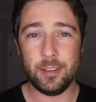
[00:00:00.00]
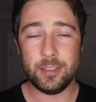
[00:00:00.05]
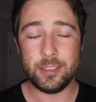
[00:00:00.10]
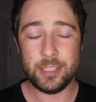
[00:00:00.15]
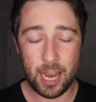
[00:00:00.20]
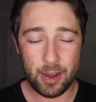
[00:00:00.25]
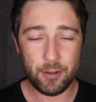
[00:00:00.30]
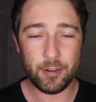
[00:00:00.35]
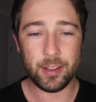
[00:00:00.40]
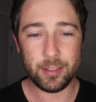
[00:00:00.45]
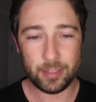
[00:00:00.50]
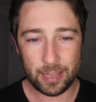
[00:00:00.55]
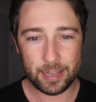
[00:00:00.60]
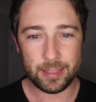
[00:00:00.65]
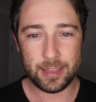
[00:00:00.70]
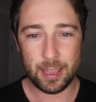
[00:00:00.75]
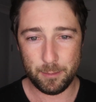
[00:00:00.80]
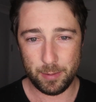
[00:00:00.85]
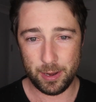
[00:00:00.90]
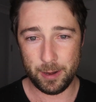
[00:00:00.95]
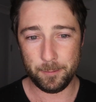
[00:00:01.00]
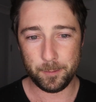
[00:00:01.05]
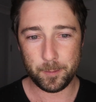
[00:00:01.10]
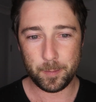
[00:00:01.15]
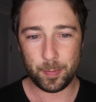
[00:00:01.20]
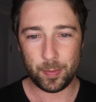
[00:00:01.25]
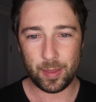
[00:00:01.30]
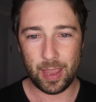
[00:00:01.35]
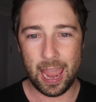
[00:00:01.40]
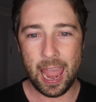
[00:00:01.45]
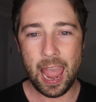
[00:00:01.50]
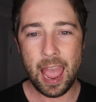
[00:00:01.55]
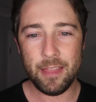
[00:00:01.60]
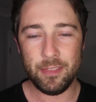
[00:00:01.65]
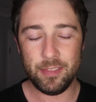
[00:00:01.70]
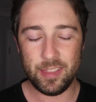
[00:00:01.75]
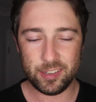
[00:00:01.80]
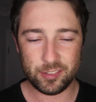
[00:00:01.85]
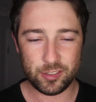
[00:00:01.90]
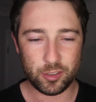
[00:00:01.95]
Sarah let them in.
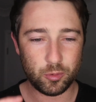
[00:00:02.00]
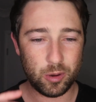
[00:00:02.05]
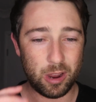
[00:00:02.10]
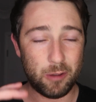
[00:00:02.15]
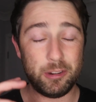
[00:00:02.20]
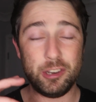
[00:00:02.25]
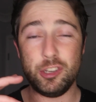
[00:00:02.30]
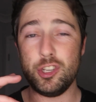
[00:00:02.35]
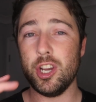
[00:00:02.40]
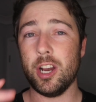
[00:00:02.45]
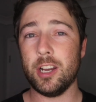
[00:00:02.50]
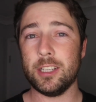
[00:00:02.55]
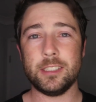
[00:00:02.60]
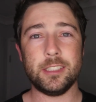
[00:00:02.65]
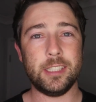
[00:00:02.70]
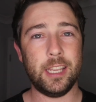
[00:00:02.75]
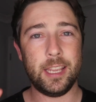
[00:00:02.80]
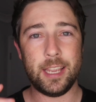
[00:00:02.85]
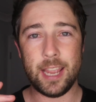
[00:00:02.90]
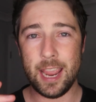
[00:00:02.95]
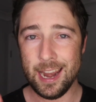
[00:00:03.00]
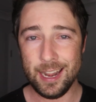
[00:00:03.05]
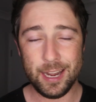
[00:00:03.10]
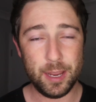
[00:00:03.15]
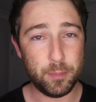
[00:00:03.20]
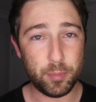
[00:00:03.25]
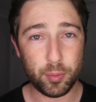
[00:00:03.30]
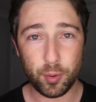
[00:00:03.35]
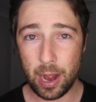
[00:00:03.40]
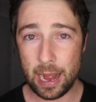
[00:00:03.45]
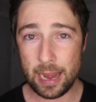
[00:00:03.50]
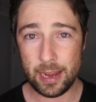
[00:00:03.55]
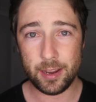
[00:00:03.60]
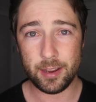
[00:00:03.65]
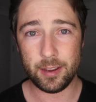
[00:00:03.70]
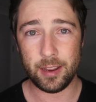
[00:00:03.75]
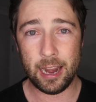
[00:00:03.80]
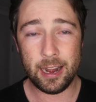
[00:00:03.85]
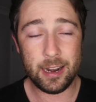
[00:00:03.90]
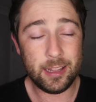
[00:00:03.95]
And this is where we just see Kenny
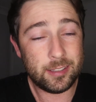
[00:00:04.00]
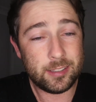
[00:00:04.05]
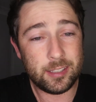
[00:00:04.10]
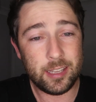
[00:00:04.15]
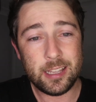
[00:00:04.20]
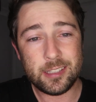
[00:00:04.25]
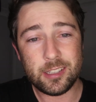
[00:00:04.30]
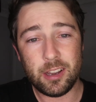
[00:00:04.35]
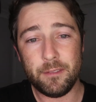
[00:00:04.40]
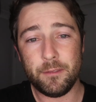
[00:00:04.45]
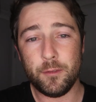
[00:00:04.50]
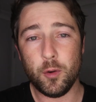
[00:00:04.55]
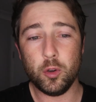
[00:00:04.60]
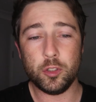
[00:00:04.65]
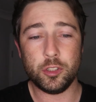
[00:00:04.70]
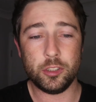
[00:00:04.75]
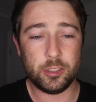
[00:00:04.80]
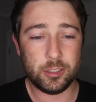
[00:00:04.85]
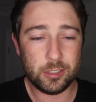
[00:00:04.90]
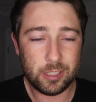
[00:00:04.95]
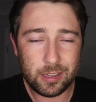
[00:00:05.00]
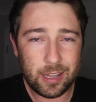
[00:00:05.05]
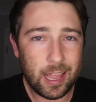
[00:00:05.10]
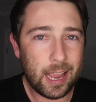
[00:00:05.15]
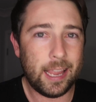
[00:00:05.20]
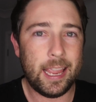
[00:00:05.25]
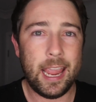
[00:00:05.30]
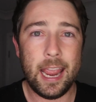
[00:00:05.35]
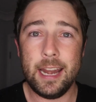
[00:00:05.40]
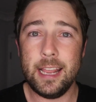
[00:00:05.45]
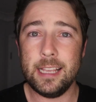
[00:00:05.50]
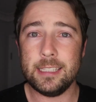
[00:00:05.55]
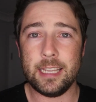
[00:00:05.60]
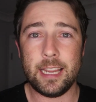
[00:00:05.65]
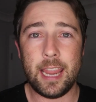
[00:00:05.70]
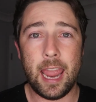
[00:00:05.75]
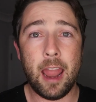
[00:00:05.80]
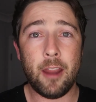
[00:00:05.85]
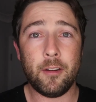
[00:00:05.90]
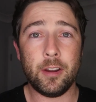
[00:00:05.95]
break. And it's unfortunate, because I like Kenny
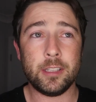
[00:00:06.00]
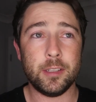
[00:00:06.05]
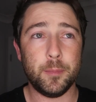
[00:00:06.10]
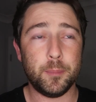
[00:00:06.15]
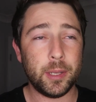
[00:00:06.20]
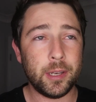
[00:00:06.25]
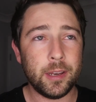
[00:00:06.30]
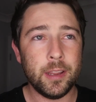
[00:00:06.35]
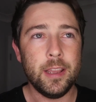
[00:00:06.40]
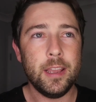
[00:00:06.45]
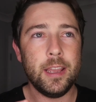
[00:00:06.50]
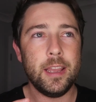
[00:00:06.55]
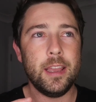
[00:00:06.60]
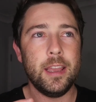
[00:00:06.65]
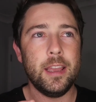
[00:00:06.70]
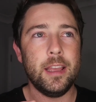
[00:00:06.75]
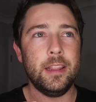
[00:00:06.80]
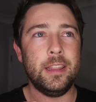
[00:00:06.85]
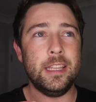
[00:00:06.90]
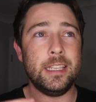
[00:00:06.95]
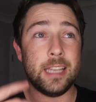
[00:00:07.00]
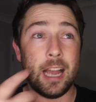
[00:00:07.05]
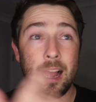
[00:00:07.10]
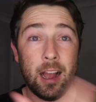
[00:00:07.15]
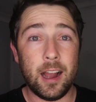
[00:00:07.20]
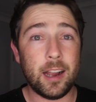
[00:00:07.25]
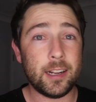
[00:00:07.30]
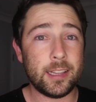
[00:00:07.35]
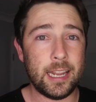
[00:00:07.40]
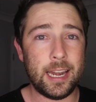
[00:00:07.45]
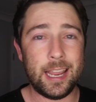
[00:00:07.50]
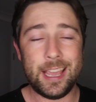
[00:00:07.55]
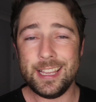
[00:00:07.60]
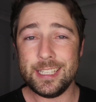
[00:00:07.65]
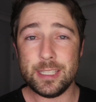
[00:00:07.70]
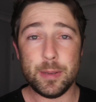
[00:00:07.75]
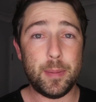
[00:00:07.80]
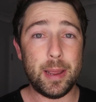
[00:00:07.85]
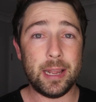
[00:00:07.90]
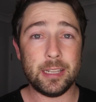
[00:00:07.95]
as a character, but this arc that
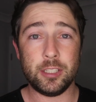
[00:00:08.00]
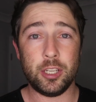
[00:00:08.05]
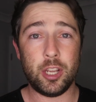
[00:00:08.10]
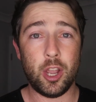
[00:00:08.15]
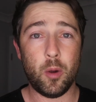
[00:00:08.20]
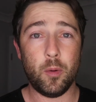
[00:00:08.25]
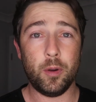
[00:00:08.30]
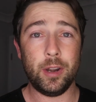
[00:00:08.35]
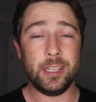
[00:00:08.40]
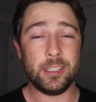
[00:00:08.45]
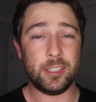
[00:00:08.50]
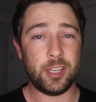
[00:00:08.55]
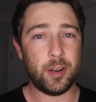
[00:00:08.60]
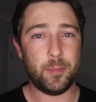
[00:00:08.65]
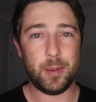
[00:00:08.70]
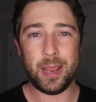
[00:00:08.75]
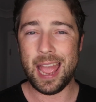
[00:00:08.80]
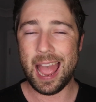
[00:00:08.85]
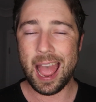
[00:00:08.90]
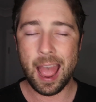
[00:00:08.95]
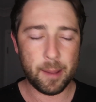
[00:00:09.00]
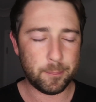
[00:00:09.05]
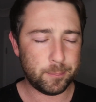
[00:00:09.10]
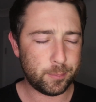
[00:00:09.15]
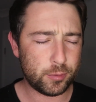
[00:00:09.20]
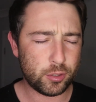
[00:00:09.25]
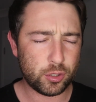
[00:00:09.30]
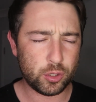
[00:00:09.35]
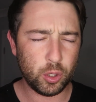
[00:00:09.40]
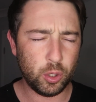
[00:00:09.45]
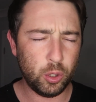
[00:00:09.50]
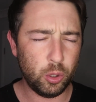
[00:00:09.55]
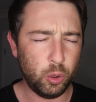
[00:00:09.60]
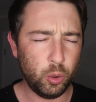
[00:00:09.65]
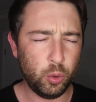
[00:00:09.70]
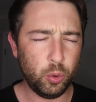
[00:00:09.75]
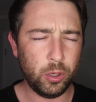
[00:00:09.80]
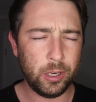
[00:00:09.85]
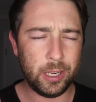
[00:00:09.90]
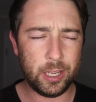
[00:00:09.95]
he's about to go on is going to be
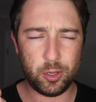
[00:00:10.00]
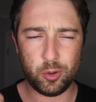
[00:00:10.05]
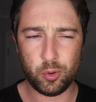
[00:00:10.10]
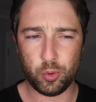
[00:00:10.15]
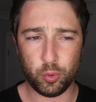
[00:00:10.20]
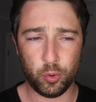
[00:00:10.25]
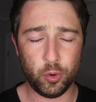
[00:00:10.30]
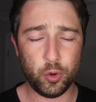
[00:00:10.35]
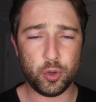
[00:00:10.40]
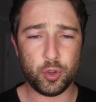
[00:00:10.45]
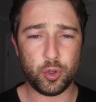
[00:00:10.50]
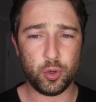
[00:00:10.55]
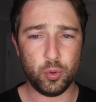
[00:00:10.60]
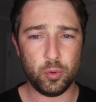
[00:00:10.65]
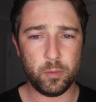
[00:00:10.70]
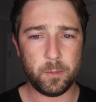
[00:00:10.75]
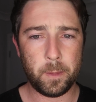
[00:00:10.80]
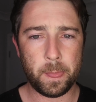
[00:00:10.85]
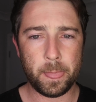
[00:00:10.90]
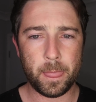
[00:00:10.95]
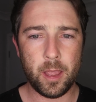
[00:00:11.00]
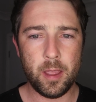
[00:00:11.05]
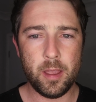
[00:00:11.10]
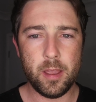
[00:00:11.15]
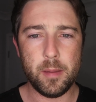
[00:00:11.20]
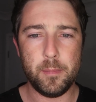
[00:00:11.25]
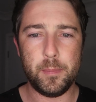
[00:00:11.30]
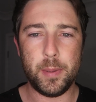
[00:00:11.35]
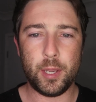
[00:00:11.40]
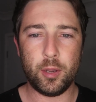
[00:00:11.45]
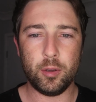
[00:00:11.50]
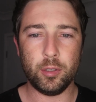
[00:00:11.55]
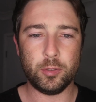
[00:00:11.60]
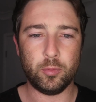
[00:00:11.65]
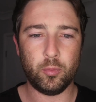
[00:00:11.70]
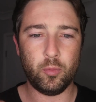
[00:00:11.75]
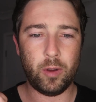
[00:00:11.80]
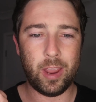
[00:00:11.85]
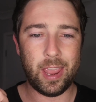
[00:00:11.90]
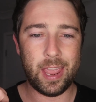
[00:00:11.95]
absolutely crucial,
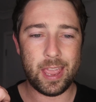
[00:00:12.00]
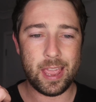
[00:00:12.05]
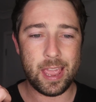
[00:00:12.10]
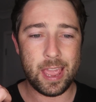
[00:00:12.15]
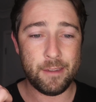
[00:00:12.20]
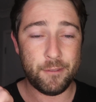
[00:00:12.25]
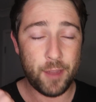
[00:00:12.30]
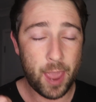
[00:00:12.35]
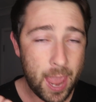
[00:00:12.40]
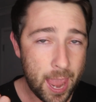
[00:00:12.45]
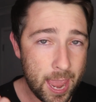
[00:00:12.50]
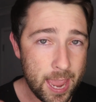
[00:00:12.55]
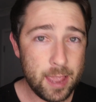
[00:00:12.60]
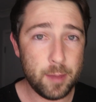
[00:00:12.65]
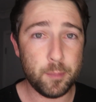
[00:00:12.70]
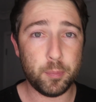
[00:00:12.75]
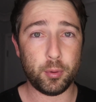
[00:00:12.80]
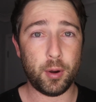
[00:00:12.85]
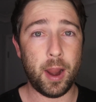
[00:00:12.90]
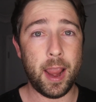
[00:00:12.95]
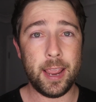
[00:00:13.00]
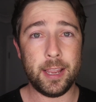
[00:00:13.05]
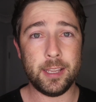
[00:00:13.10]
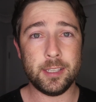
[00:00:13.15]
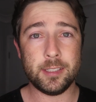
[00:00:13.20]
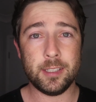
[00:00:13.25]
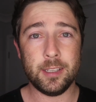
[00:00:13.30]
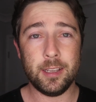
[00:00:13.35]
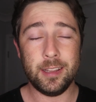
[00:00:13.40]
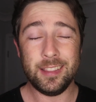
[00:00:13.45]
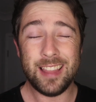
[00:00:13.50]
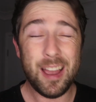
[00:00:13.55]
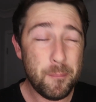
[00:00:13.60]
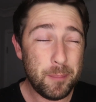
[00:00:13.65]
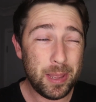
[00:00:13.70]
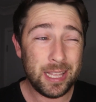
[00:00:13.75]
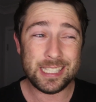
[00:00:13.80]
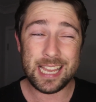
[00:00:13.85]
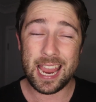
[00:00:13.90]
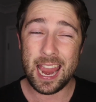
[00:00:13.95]
because if he breaks,
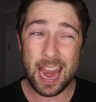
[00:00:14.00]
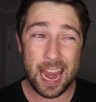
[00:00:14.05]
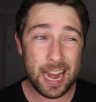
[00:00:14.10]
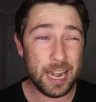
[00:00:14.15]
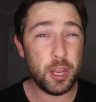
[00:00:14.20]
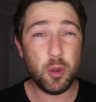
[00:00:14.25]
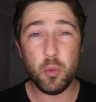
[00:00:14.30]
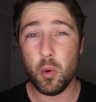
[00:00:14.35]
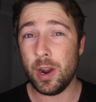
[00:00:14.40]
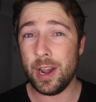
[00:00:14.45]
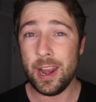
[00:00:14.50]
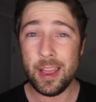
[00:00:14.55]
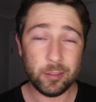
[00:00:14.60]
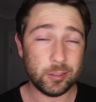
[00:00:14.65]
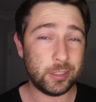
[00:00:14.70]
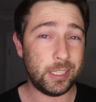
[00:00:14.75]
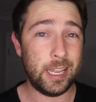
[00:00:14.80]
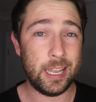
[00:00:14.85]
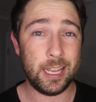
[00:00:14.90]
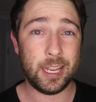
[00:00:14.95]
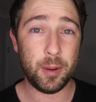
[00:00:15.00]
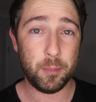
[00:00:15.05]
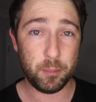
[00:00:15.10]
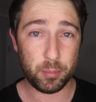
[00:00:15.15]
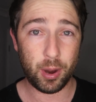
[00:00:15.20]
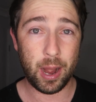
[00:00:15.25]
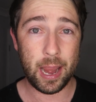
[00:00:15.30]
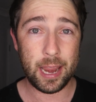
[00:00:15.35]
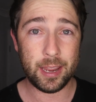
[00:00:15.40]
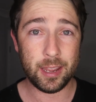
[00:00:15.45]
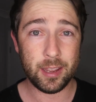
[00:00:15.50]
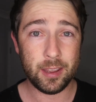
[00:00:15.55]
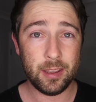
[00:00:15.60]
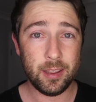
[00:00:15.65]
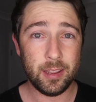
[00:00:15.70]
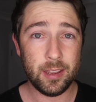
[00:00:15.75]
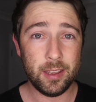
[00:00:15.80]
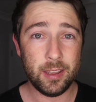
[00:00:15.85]
that means anyone else here can break.